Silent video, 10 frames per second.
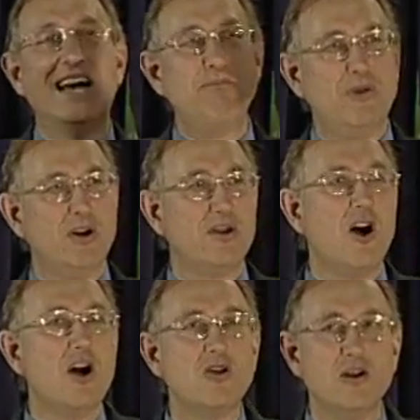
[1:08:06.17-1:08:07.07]
up on
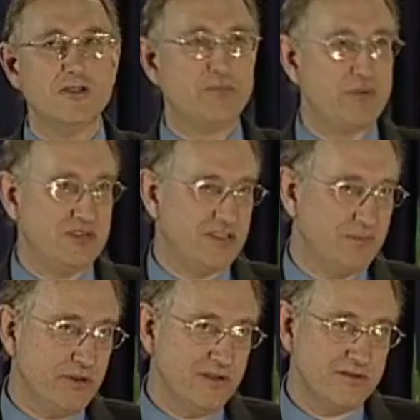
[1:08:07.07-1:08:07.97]
occult
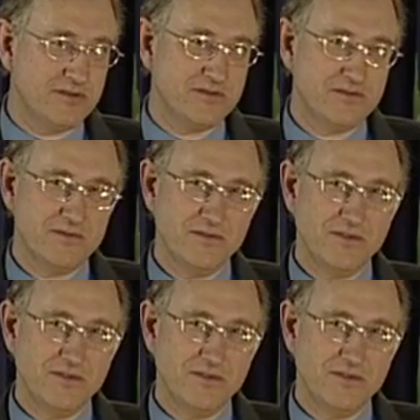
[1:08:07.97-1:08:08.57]
principles?